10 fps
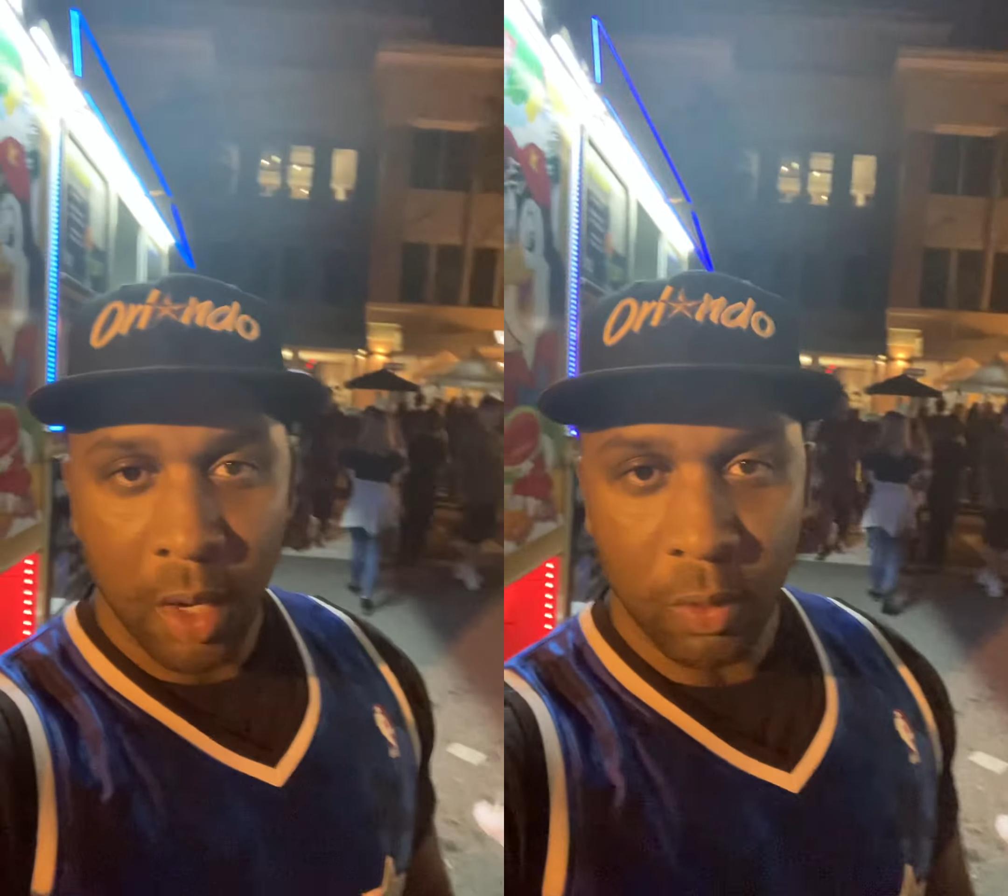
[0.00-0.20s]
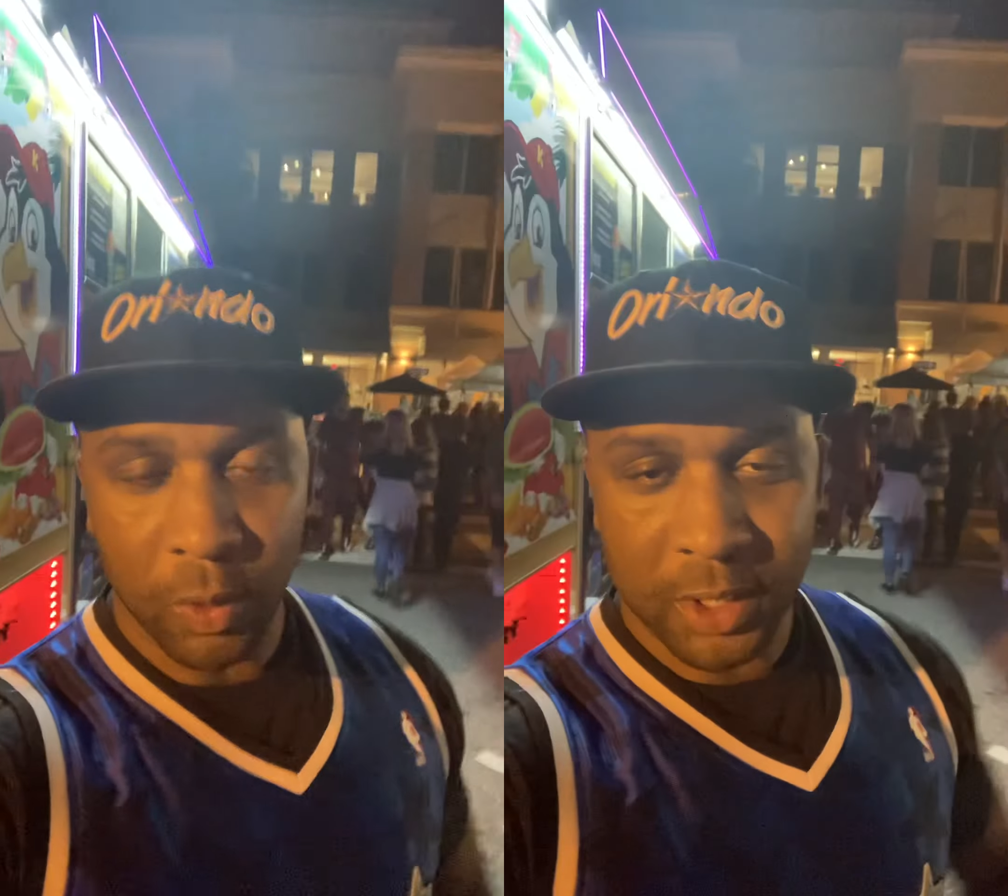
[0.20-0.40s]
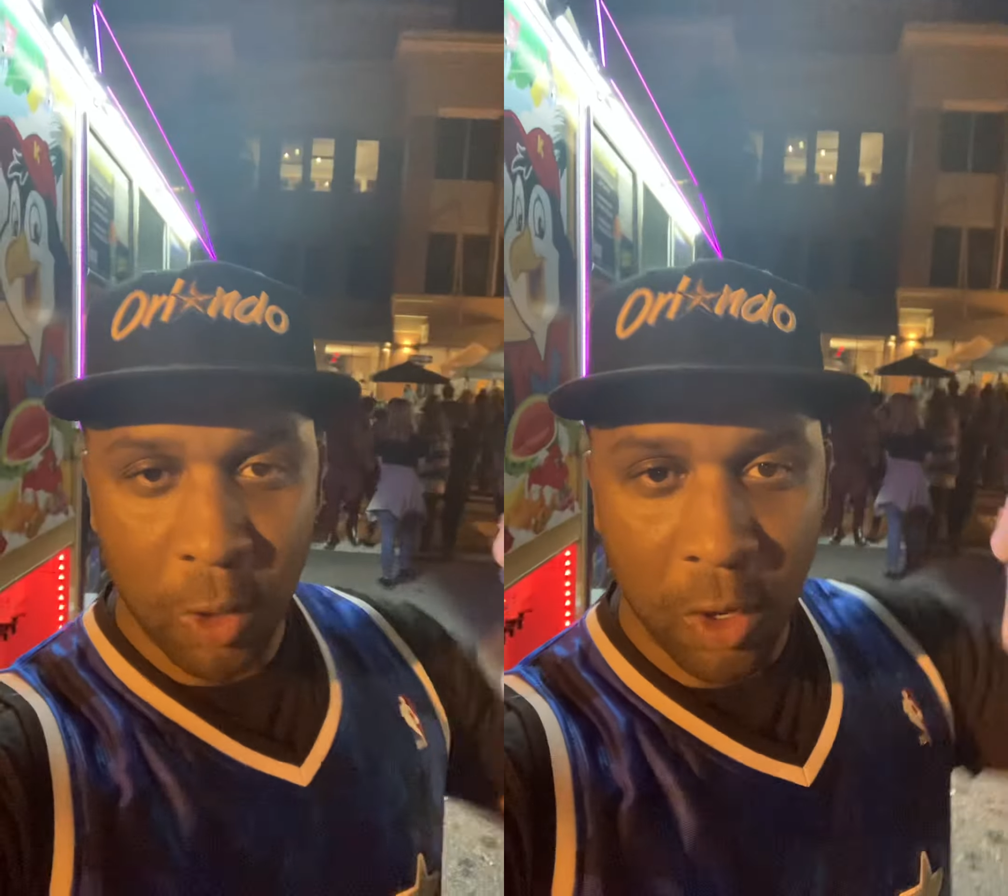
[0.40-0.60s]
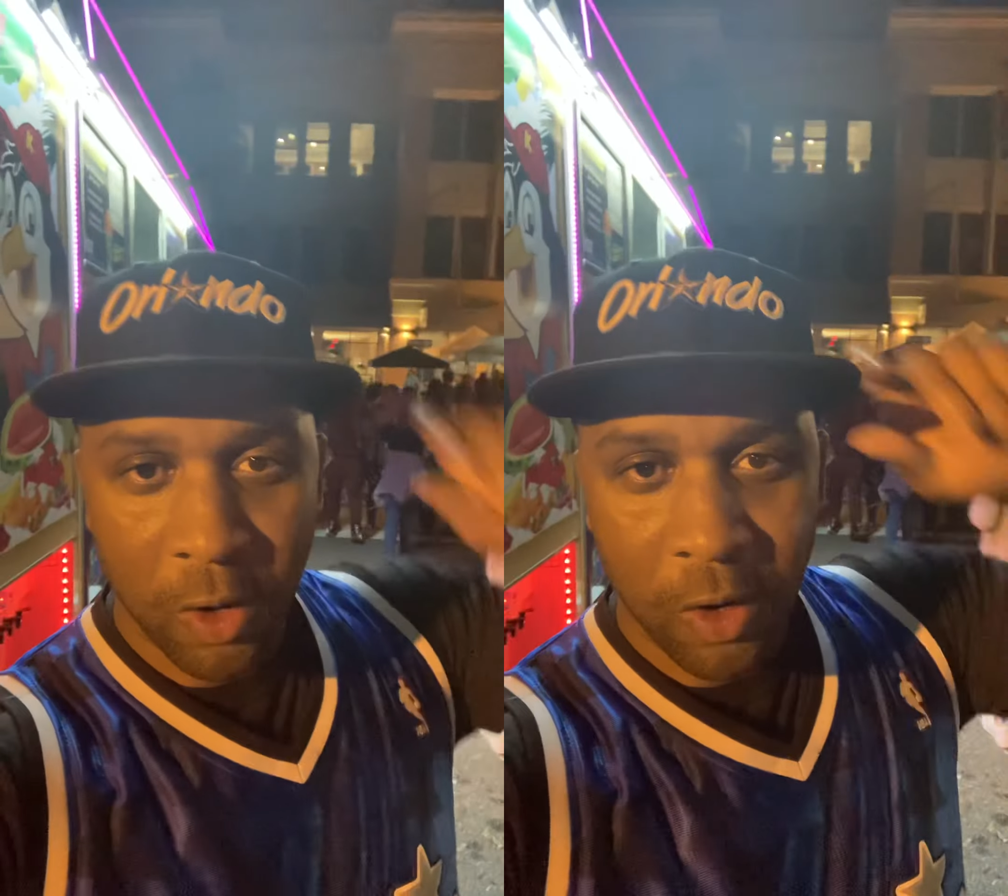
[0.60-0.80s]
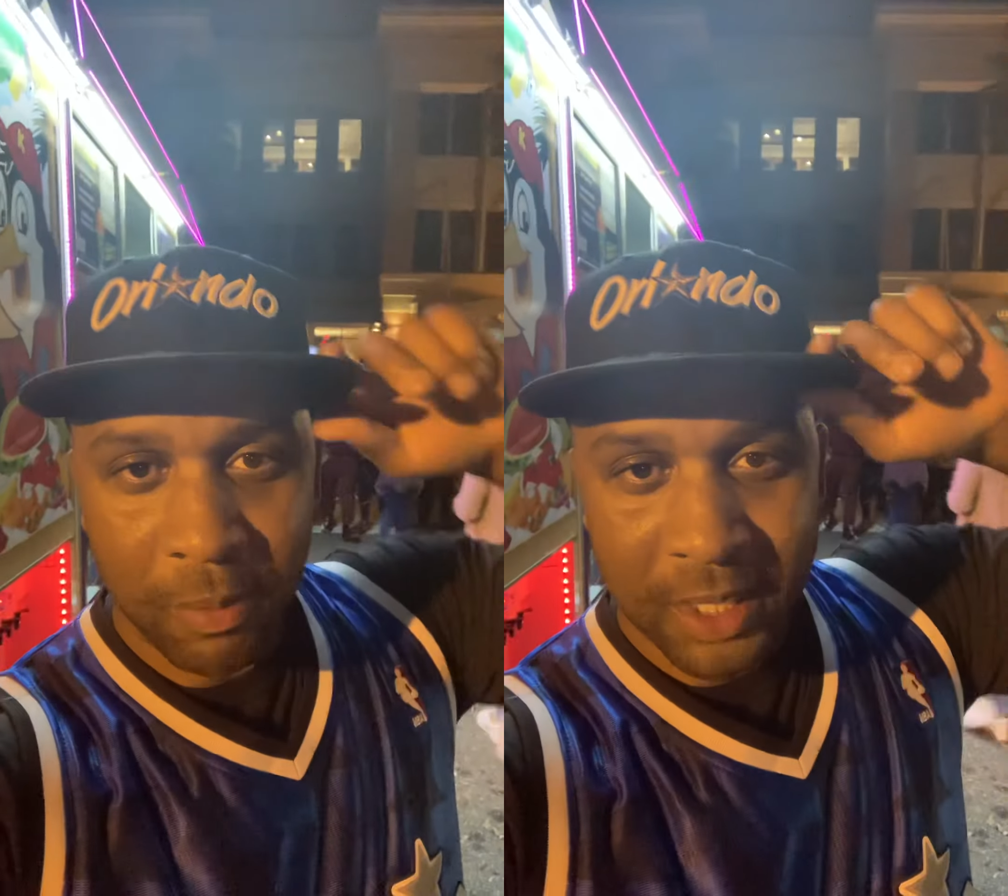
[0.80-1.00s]
What's going
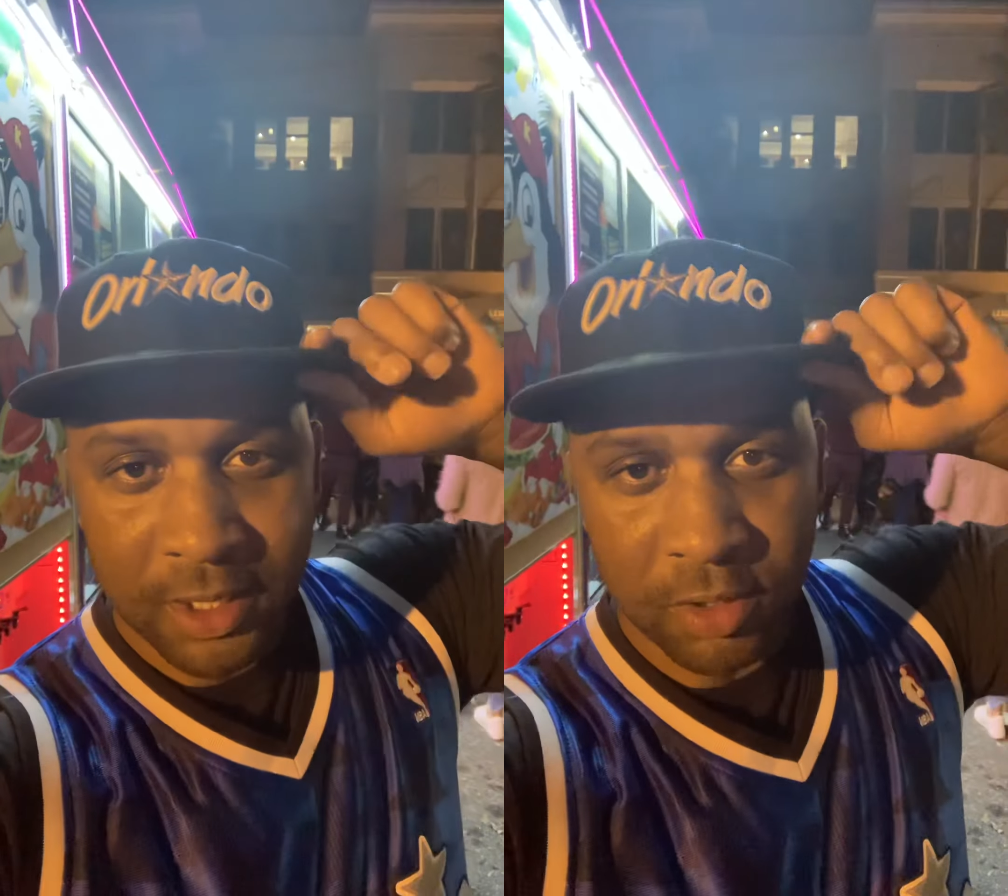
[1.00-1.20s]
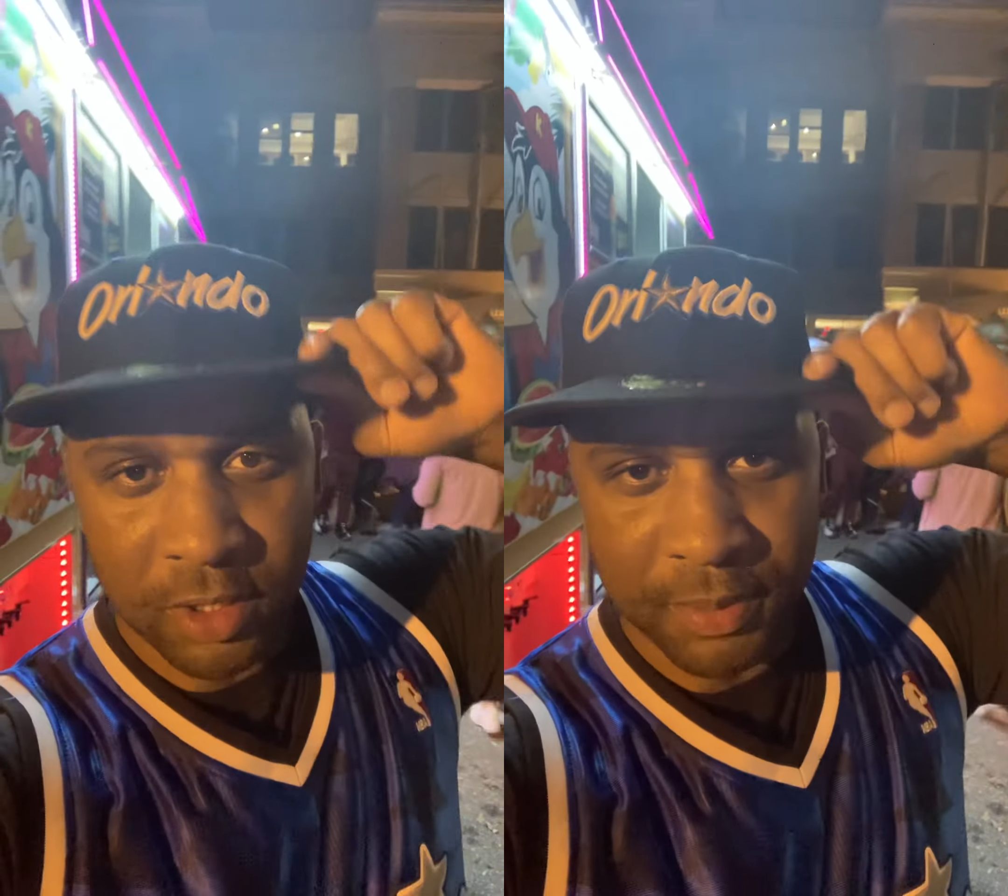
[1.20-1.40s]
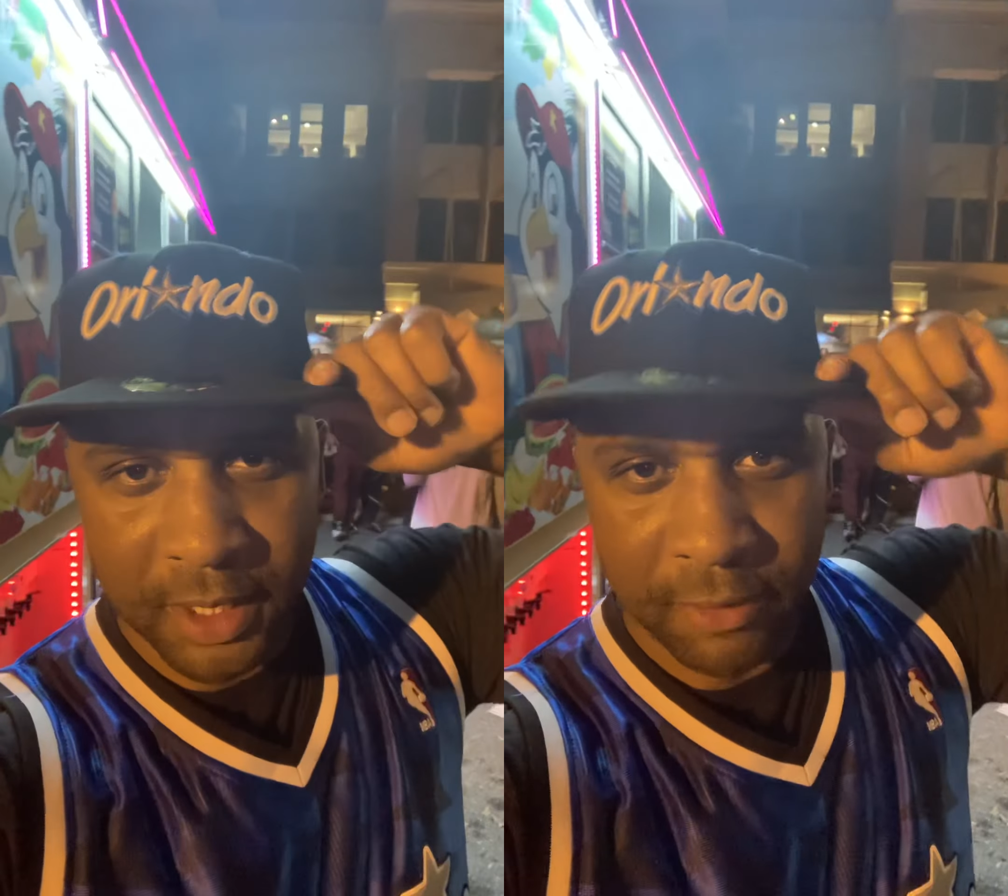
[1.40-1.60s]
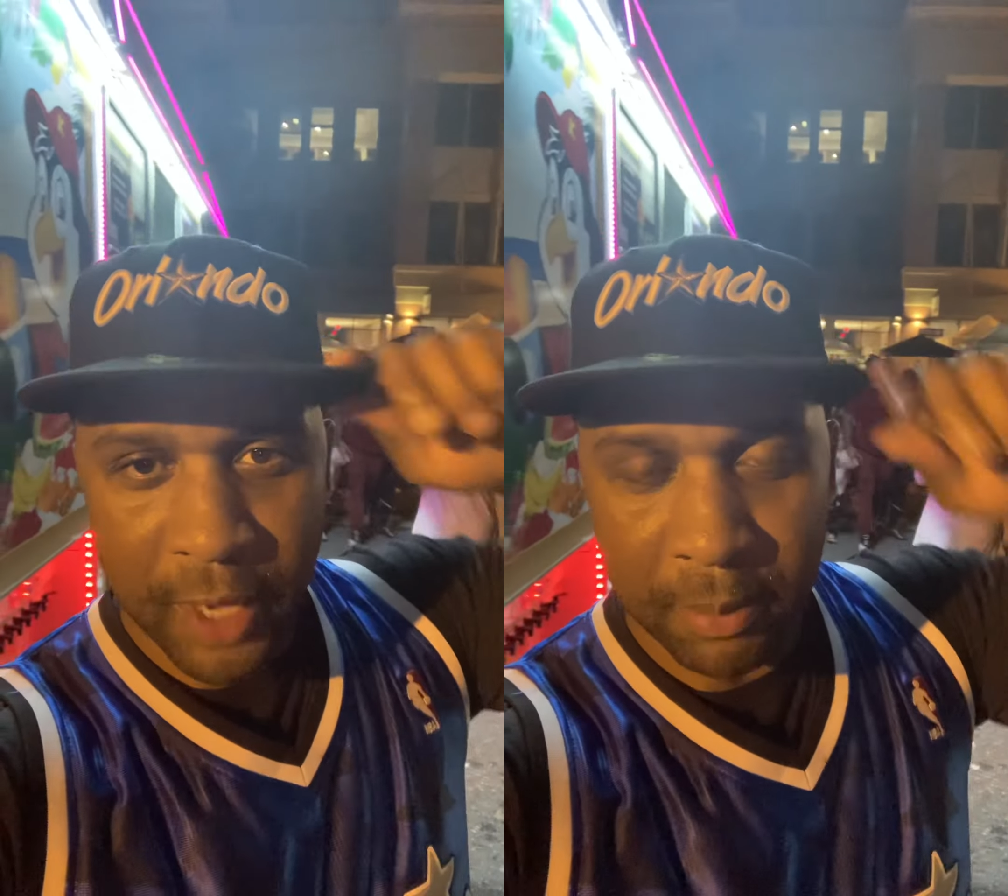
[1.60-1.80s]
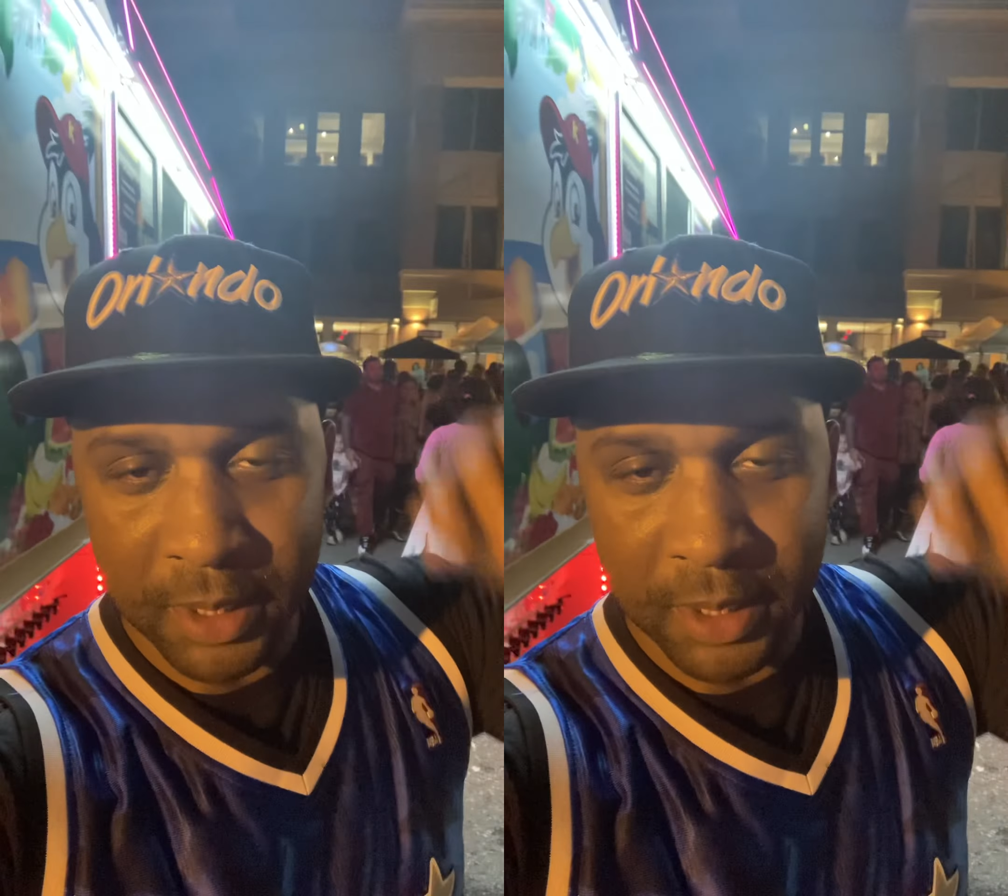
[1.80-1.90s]
on, my social media family?